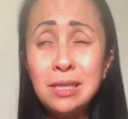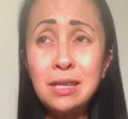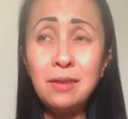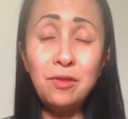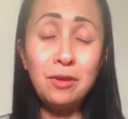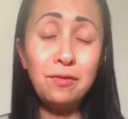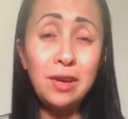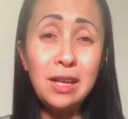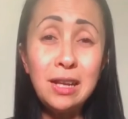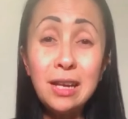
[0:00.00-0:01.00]
And if you're
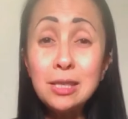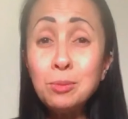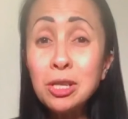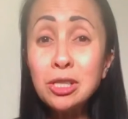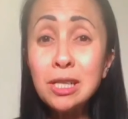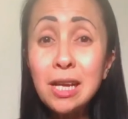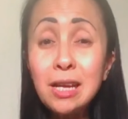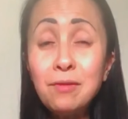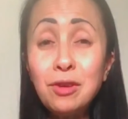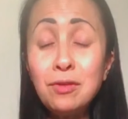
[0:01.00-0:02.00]
feeling,
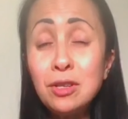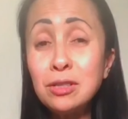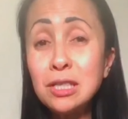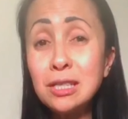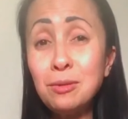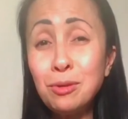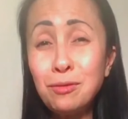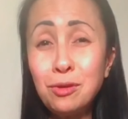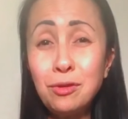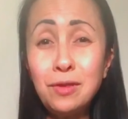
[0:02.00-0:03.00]
especially if you've not done it before,